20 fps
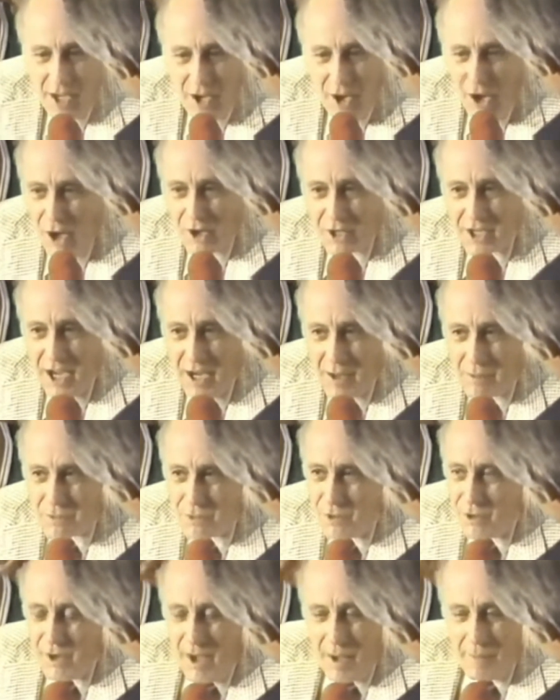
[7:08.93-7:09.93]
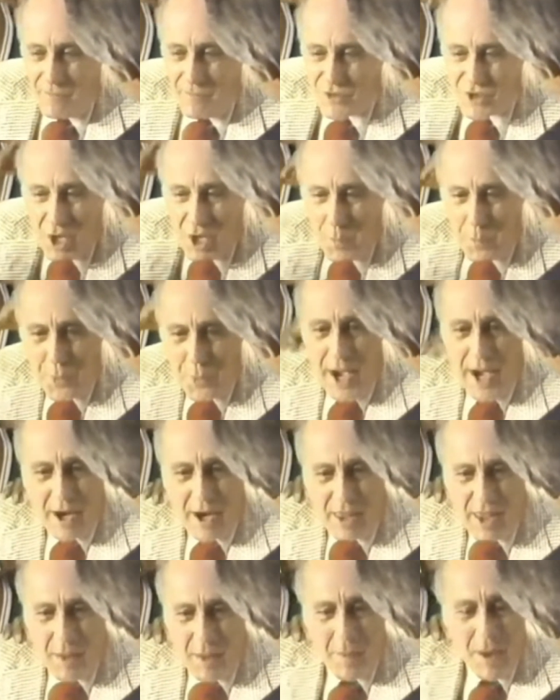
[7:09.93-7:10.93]
all came through. I'm so proud
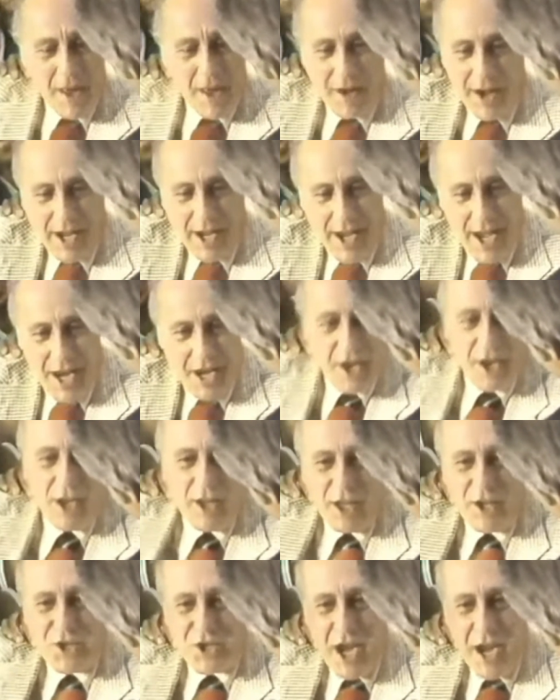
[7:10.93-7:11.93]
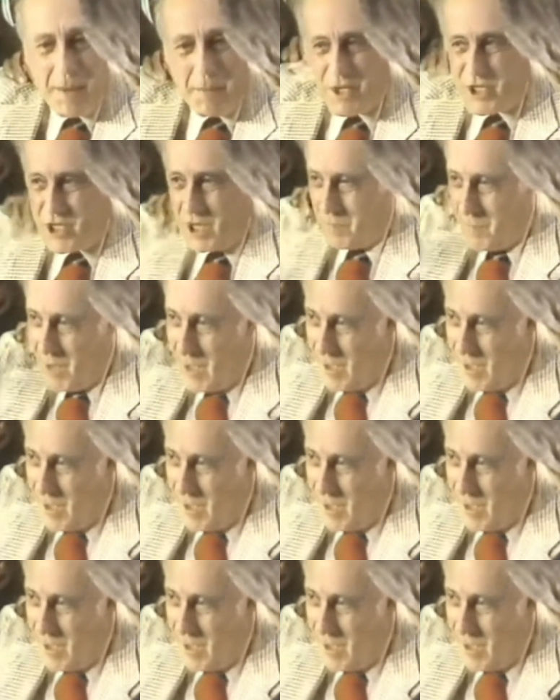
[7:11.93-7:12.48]
of them, like any other championship.